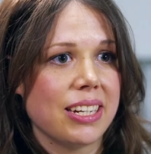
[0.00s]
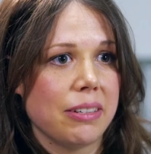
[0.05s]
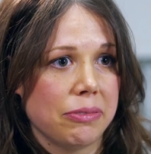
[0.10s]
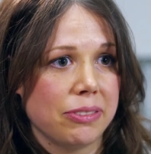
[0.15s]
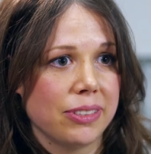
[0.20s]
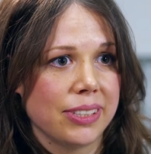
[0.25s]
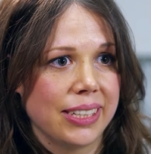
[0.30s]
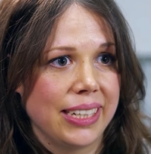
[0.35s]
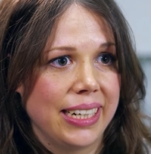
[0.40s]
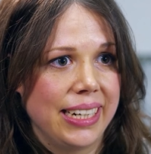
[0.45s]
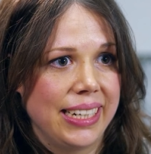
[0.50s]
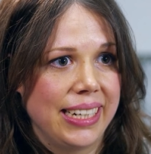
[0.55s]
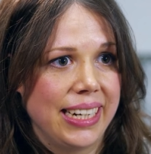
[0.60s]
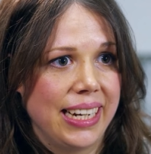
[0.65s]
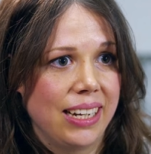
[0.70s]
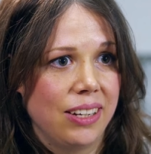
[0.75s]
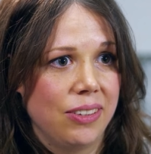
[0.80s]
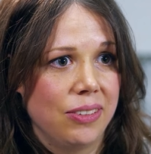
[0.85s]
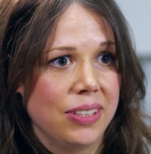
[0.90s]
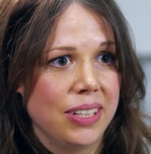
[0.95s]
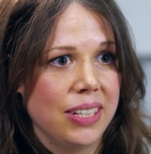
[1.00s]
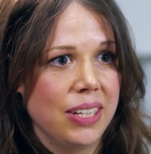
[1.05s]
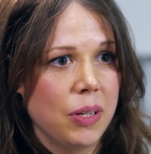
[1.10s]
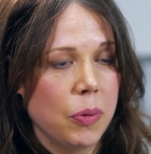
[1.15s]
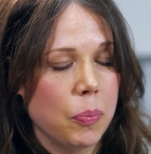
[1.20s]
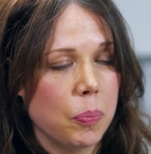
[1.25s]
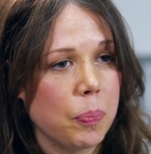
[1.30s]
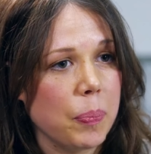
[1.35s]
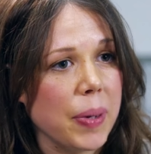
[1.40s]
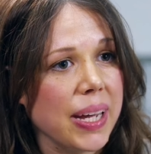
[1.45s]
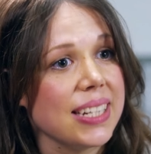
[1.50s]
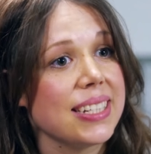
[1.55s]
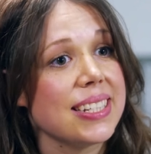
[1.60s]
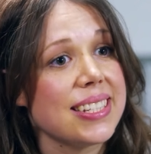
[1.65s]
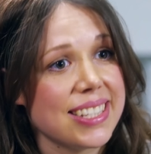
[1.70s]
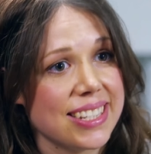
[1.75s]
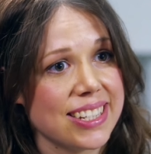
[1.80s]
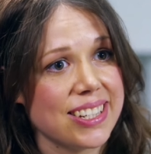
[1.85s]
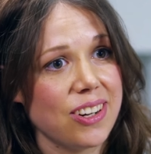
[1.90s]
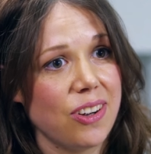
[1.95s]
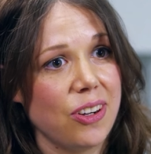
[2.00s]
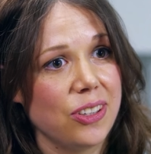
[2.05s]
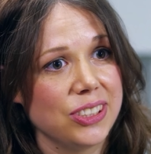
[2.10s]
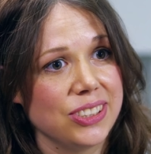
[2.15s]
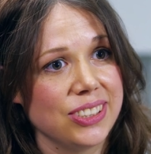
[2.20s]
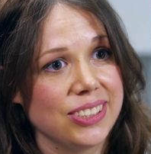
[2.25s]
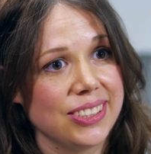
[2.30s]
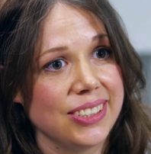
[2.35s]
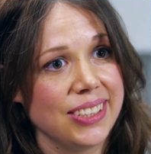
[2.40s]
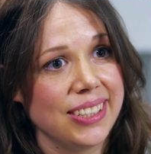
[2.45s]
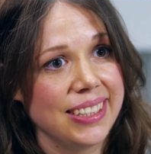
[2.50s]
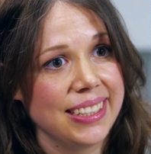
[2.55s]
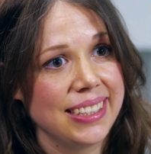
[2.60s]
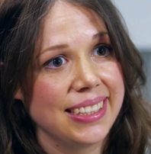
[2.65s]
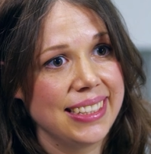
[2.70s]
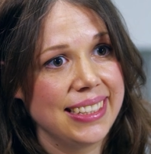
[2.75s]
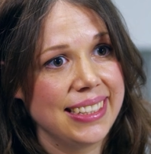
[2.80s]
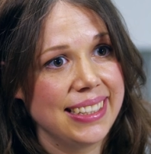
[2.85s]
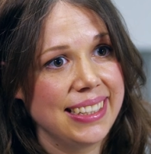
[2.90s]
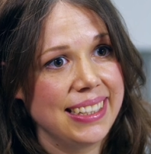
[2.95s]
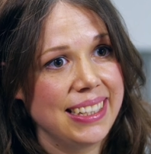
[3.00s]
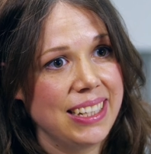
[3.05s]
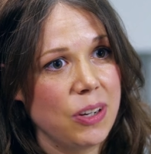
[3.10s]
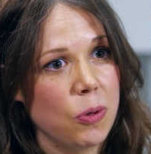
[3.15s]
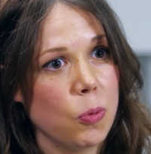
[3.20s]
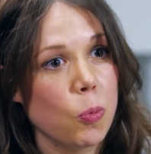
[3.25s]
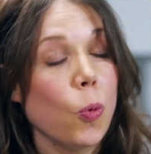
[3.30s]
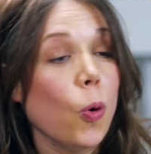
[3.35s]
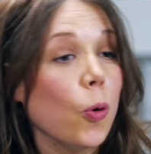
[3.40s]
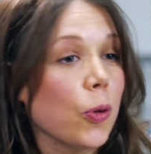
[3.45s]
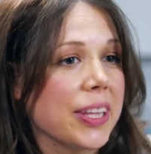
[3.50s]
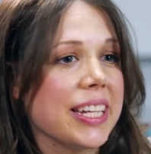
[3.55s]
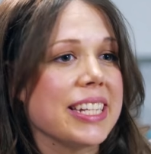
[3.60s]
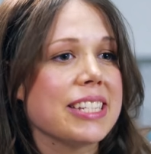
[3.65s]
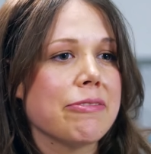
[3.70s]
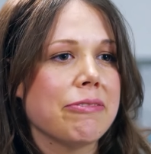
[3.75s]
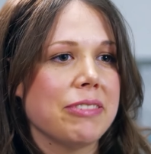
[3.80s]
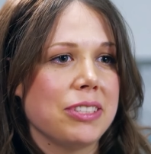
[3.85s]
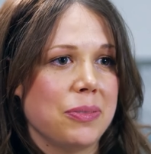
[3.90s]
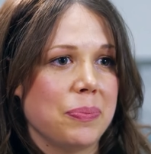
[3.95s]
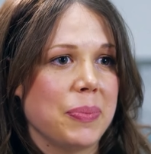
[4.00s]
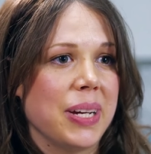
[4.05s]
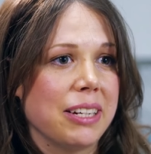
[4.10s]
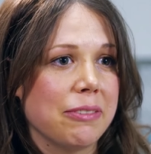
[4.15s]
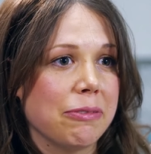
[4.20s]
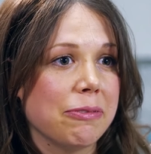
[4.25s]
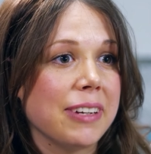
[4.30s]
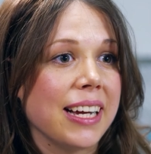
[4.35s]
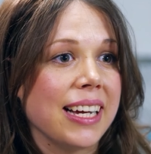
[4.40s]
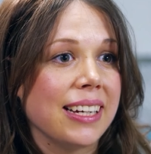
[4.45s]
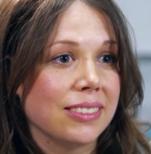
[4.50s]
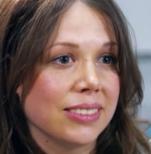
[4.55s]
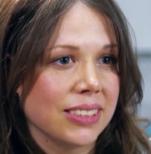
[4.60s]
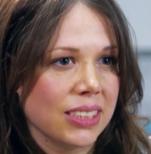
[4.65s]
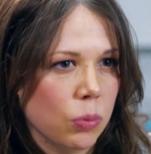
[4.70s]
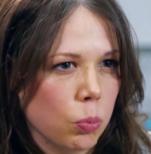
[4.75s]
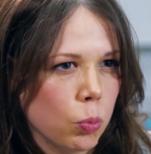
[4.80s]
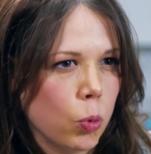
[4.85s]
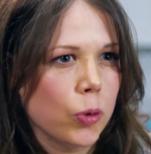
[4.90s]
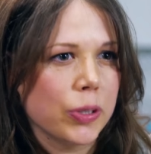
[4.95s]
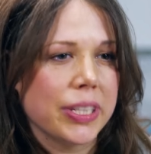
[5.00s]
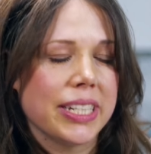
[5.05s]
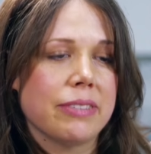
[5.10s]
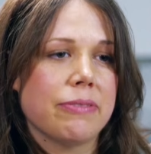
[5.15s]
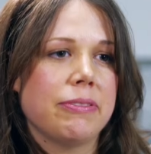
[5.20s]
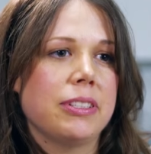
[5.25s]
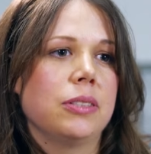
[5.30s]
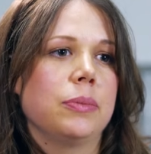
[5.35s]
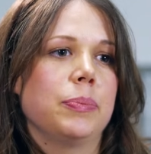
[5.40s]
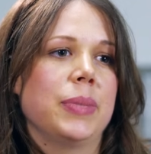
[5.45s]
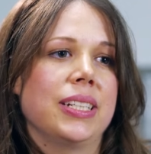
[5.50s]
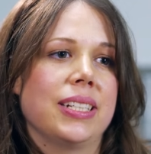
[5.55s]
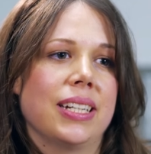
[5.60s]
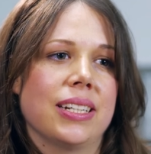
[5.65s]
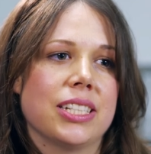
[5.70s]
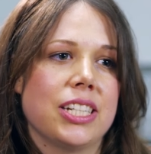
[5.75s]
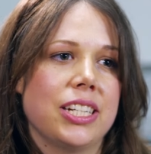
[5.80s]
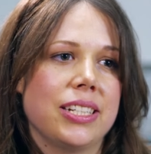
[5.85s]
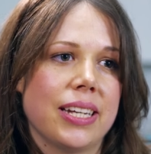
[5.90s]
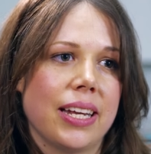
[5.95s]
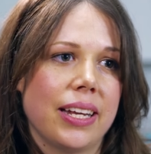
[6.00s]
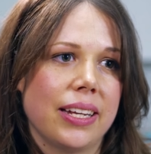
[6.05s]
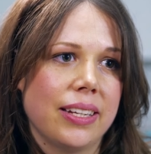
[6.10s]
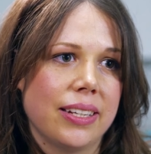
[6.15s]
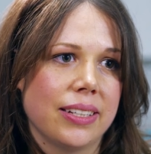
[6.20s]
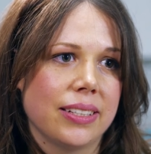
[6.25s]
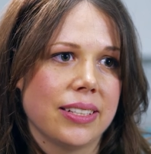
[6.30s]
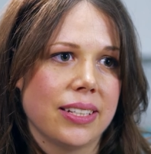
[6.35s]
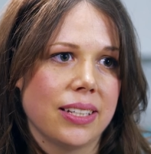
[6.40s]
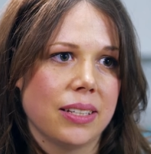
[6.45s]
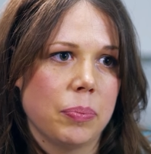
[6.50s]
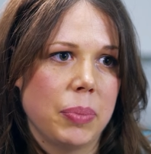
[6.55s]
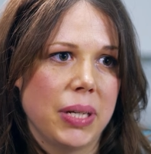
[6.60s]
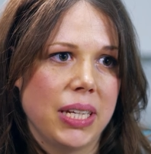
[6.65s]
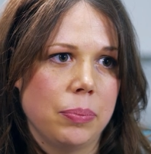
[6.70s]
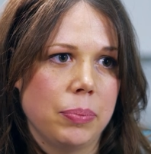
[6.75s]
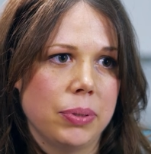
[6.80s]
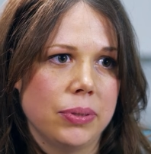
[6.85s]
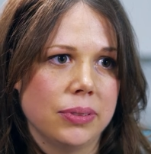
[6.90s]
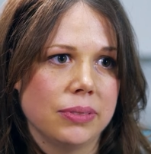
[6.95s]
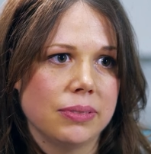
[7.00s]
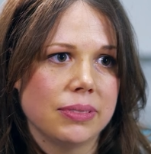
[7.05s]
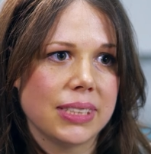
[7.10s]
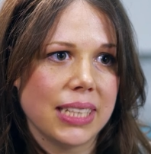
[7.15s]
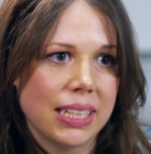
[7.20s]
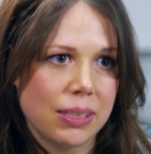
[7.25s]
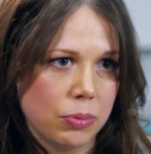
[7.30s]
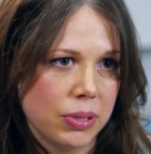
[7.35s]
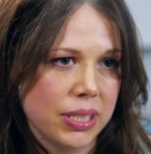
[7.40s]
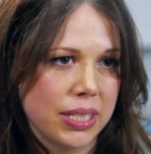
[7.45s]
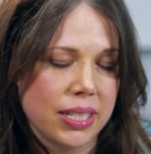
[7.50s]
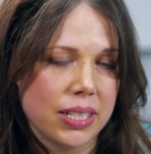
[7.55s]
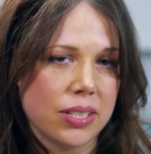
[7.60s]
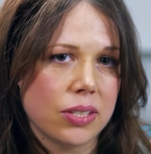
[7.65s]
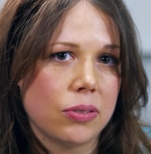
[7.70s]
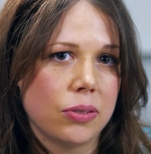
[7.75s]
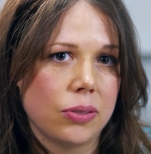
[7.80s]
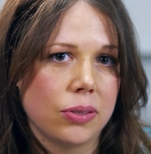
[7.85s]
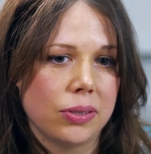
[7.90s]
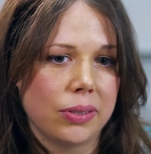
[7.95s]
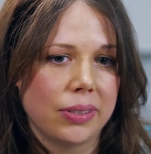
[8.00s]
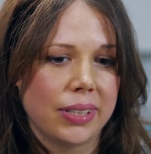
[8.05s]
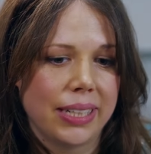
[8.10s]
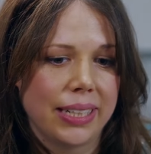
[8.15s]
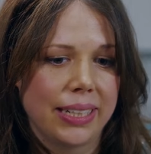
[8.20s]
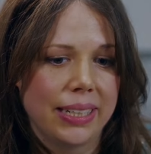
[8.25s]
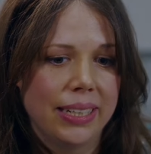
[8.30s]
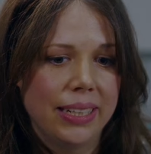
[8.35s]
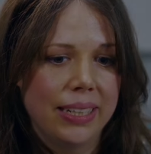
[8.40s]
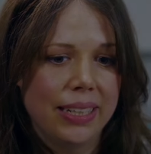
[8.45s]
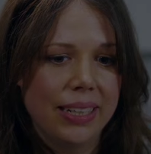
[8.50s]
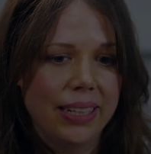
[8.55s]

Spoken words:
differently now, based on what this film had found and what this film had actually taken to the people. That was extraordinary.